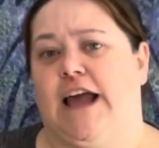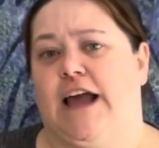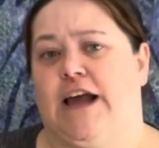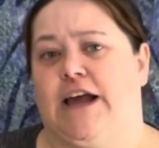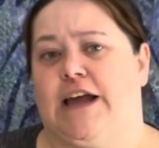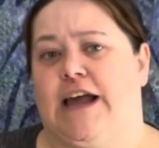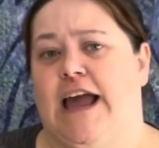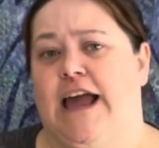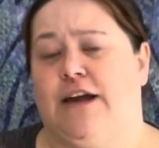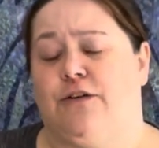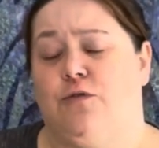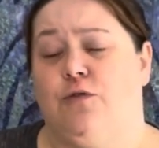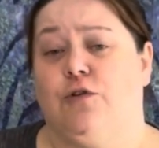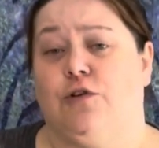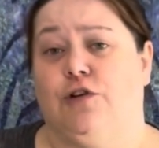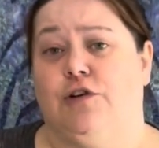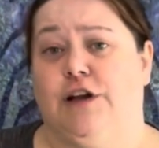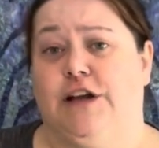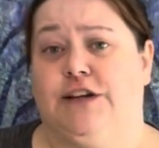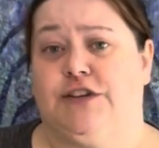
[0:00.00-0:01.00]

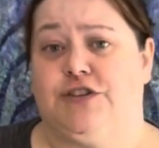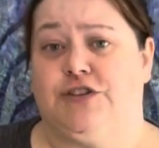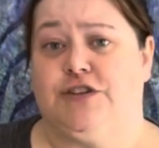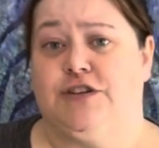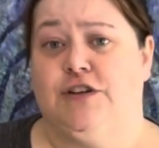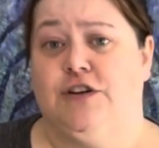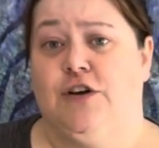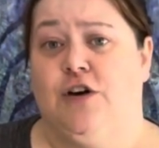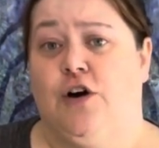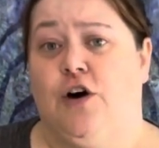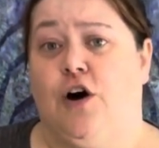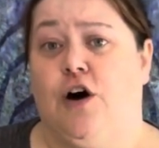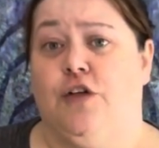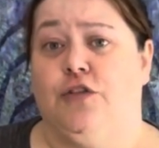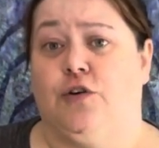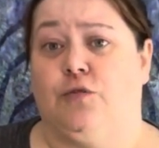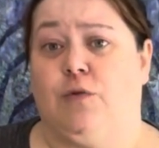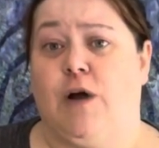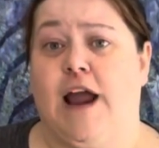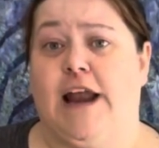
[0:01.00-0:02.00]
1/4 inch on
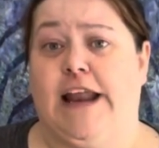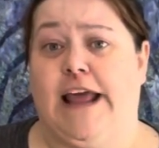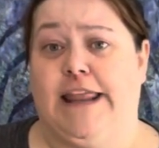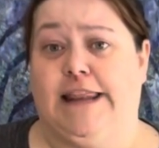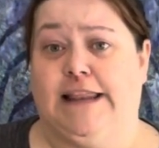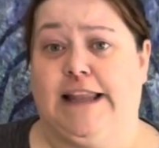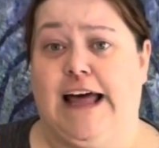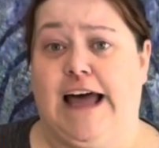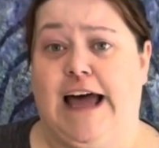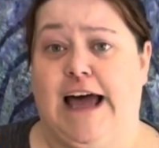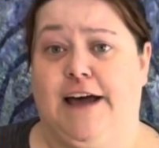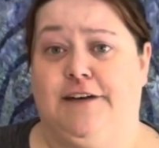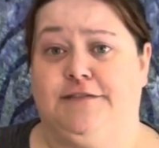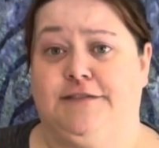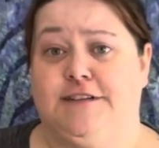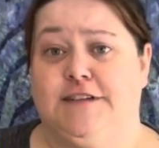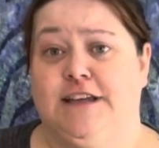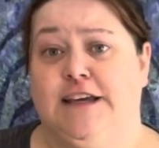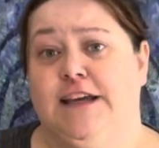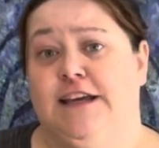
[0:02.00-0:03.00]
the right and
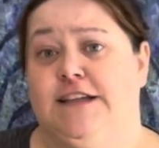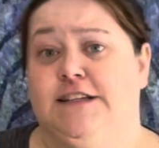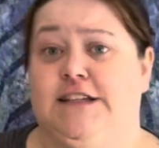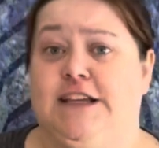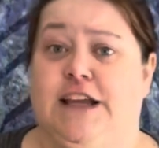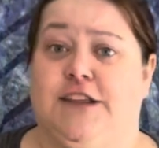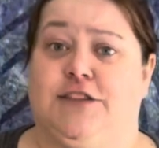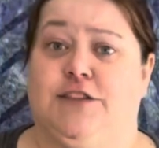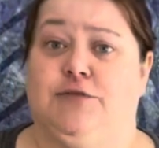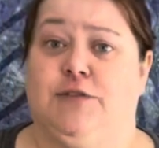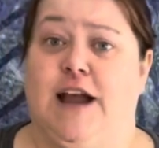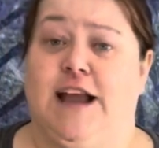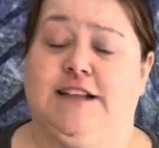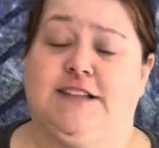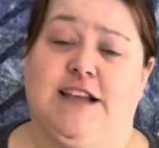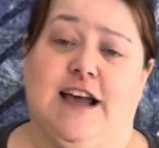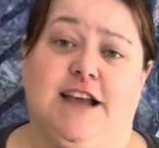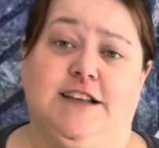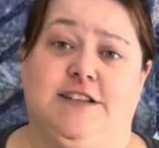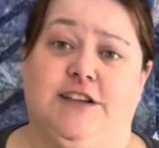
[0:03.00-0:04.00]
left to get the right
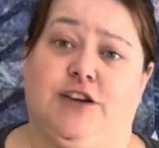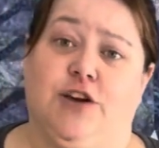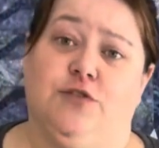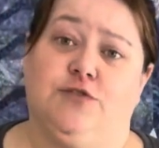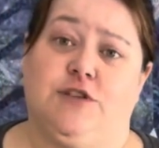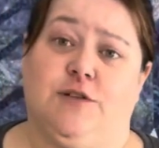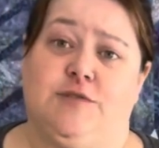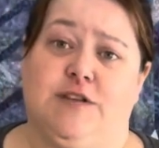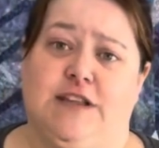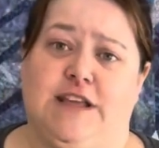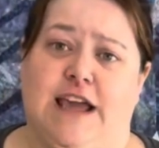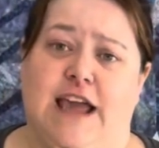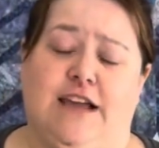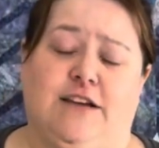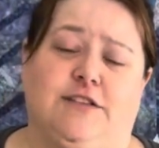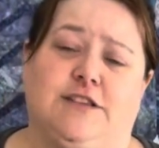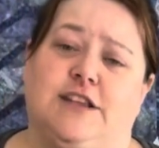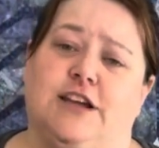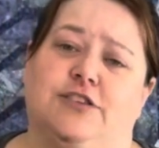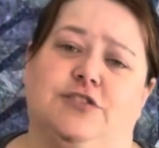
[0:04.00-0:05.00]
size that goes up to the
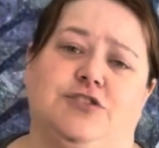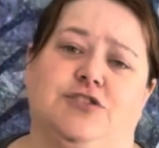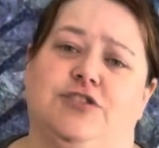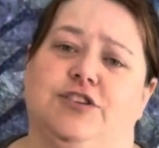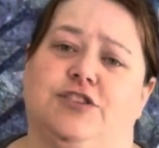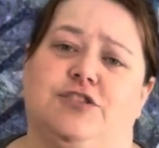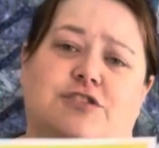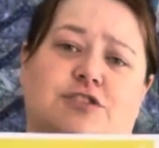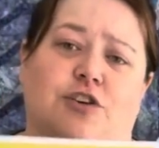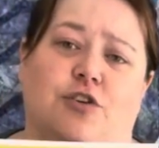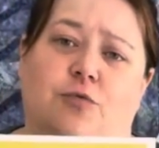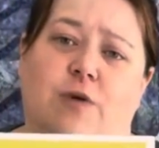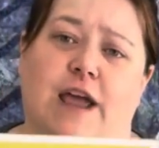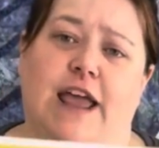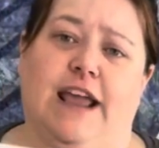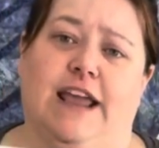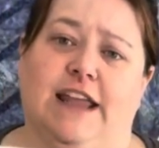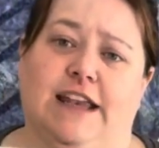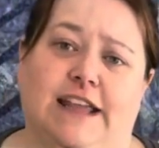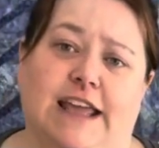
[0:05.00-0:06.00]
ankle. There's just no way
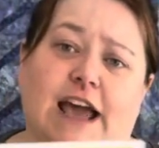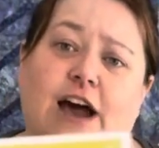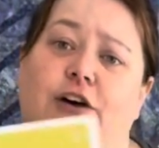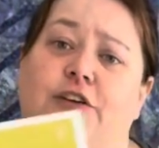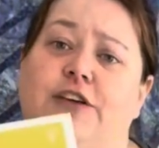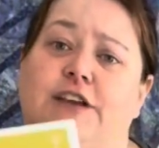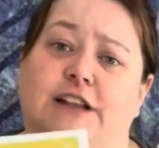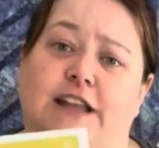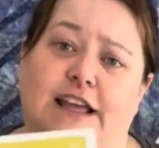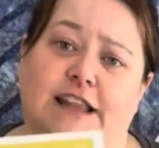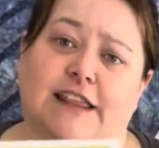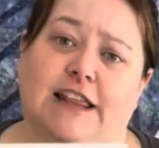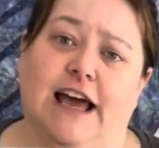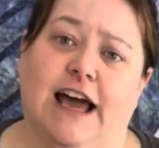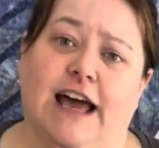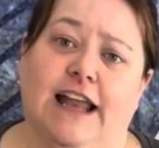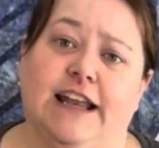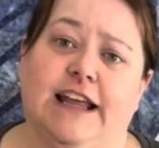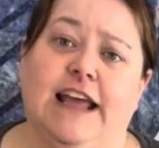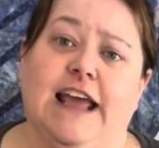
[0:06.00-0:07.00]
I could calculate
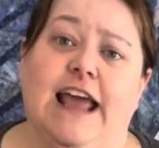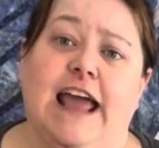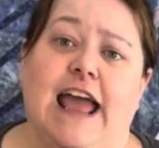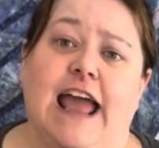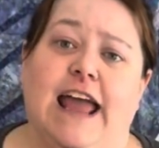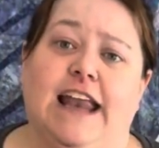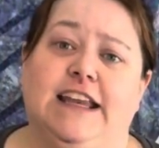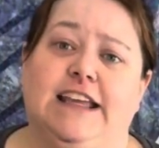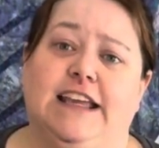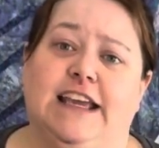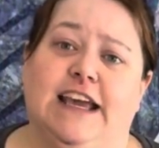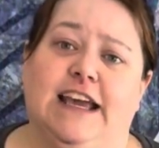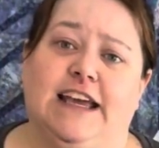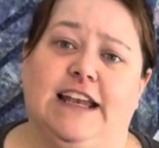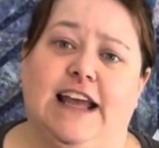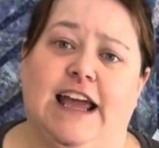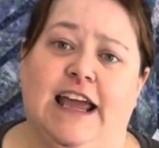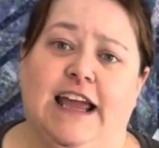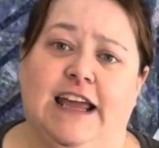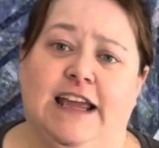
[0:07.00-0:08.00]
that and get
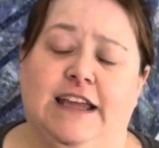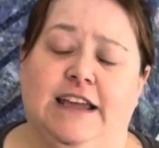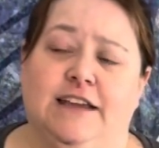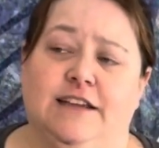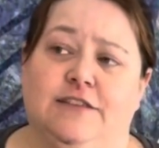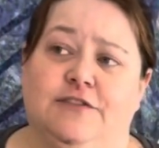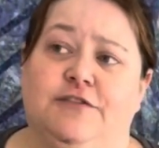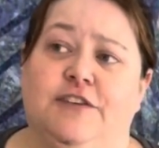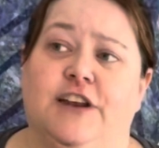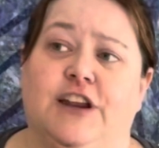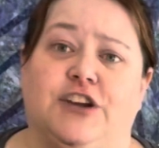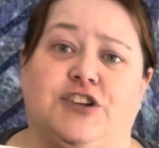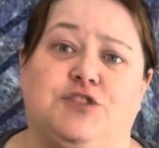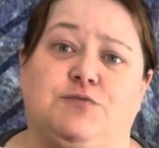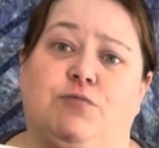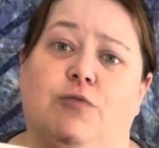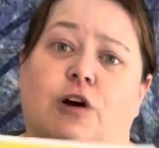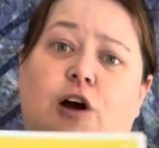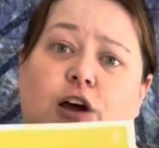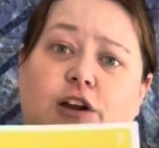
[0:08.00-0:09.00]
a finished
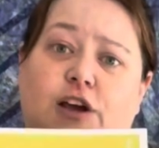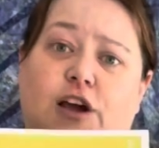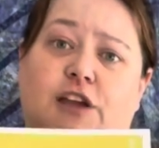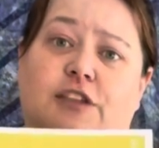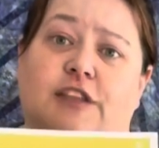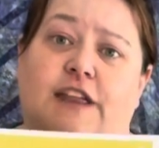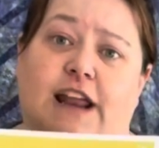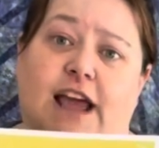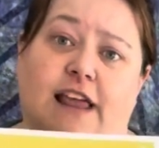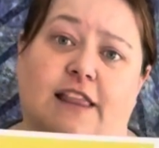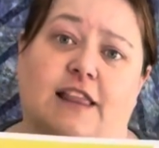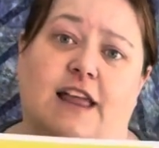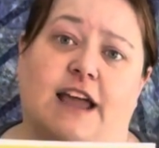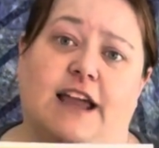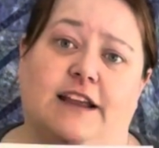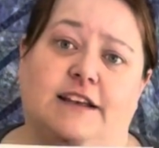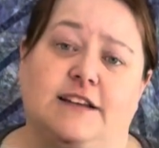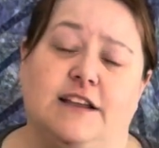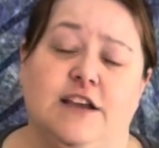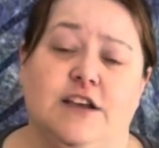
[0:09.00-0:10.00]
product that I
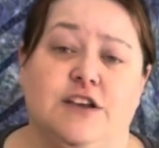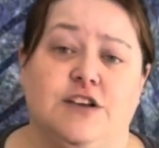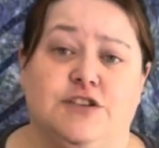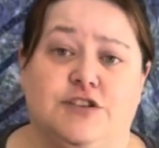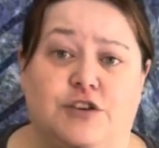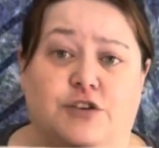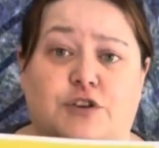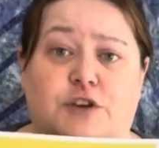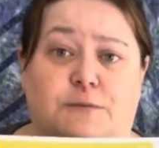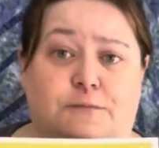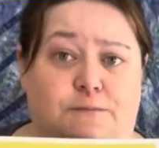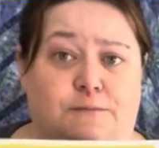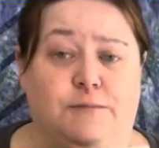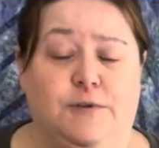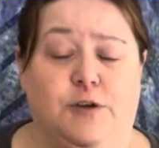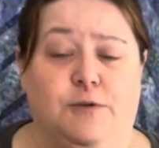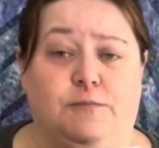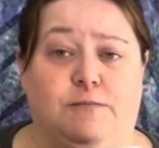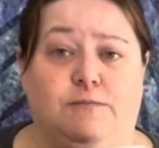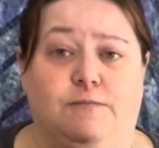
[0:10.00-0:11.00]
like. So you
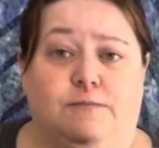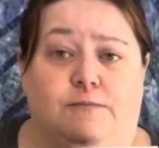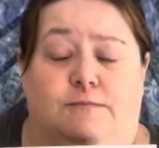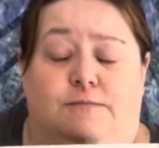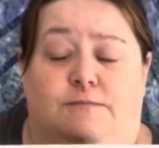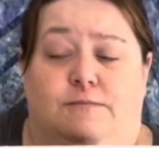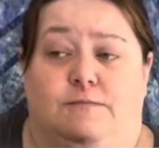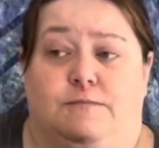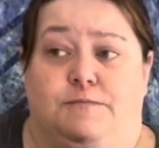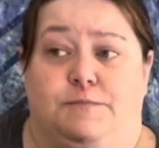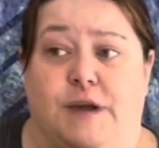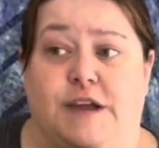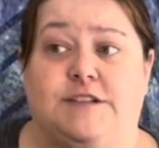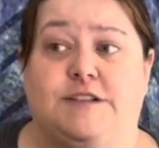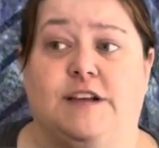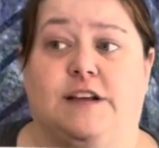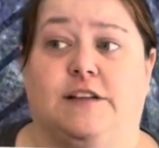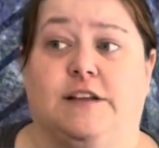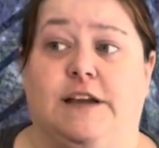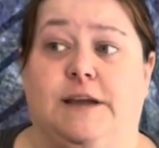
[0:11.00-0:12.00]

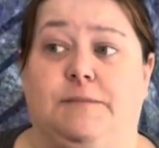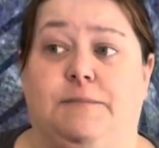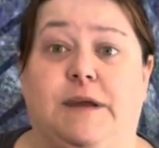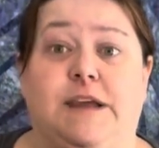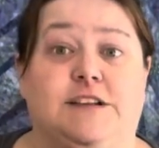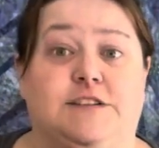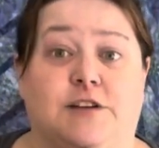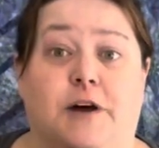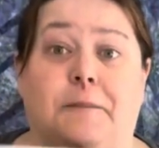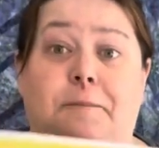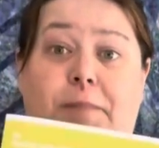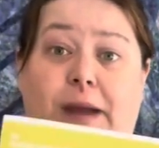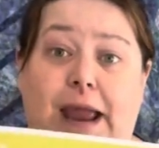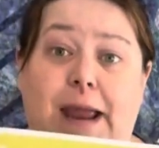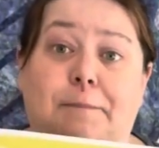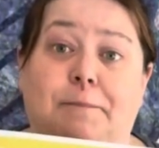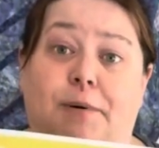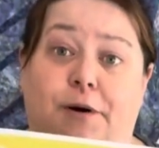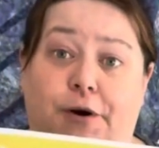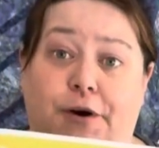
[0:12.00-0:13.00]
basically piece on
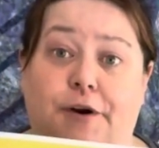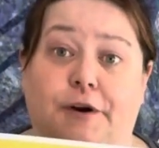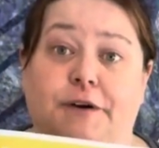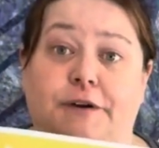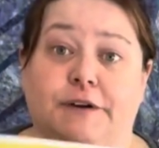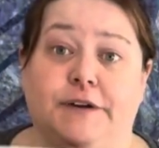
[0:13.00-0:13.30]
paper